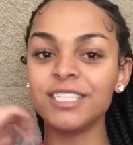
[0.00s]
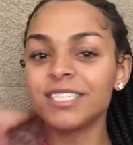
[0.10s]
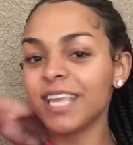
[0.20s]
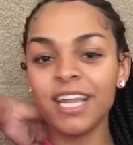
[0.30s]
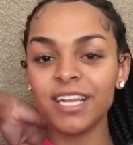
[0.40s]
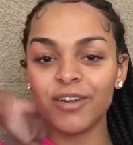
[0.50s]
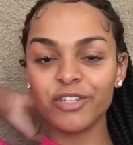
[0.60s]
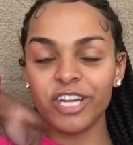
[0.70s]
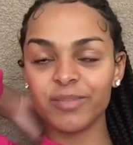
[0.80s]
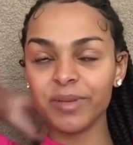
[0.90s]
just kidding
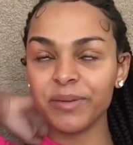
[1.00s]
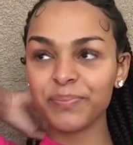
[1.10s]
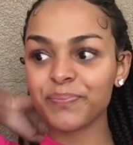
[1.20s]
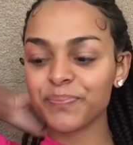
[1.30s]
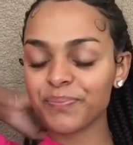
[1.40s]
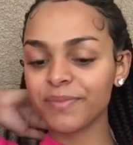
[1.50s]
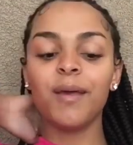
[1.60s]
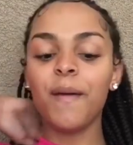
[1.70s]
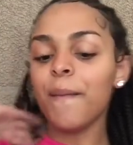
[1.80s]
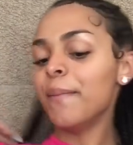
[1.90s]
don't judge me
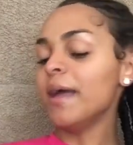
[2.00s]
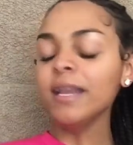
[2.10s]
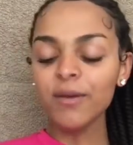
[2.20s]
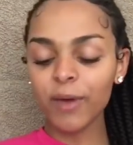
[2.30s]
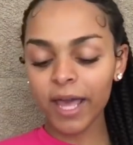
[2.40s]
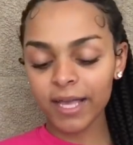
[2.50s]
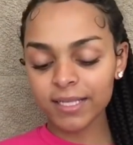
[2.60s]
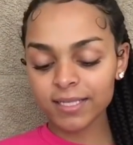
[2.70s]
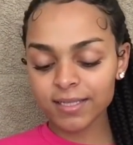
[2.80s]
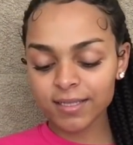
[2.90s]
but
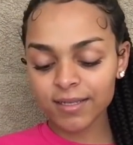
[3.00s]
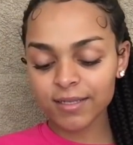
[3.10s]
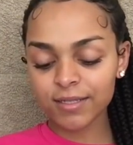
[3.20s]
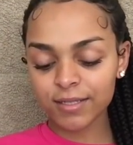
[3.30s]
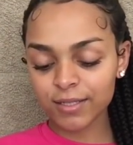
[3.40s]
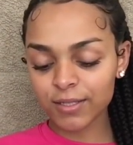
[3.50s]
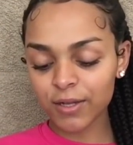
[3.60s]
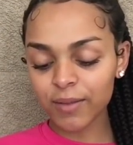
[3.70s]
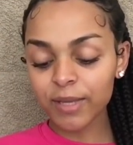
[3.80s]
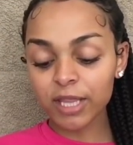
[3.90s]
anyways
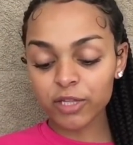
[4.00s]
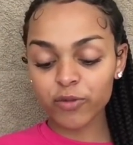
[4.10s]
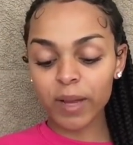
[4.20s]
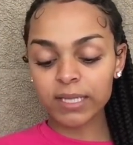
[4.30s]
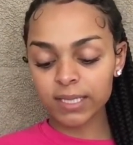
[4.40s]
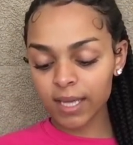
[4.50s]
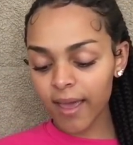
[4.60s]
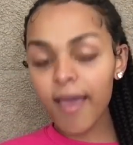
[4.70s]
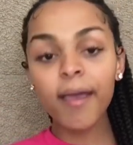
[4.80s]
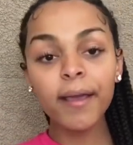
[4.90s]
so let me look through my
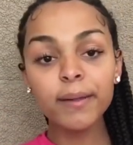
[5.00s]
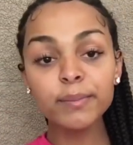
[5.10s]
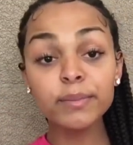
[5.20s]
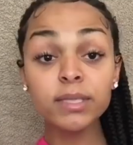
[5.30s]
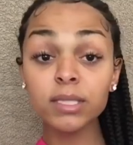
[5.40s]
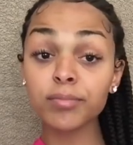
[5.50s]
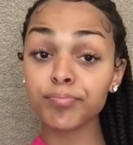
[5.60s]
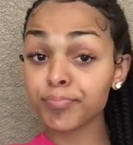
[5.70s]
DMs